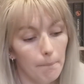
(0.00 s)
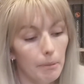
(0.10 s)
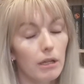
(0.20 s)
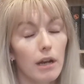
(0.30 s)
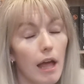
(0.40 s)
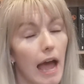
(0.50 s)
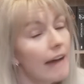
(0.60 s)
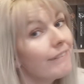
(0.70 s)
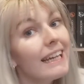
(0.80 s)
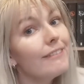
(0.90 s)
But
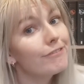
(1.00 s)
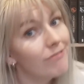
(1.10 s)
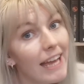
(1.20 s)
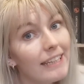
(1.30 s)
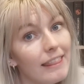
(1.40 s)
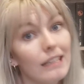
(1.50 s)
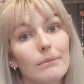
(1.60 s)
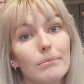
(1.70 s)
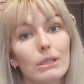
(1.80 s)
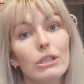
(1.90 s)
have I read
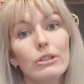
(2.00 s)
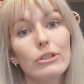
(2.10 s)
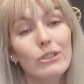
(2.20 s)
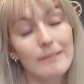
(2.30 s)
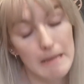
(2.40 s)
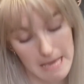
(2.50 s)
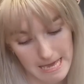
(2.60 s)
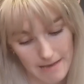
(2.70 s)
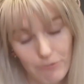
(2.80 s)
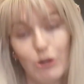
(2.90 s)
them?
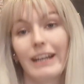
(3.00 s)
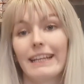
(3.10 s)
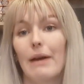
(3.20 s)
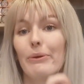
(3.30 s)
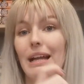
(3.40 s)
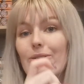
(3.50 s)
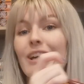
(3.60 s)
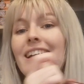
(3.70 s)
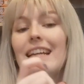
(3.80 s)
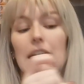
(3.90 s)
I'm trying to get one out.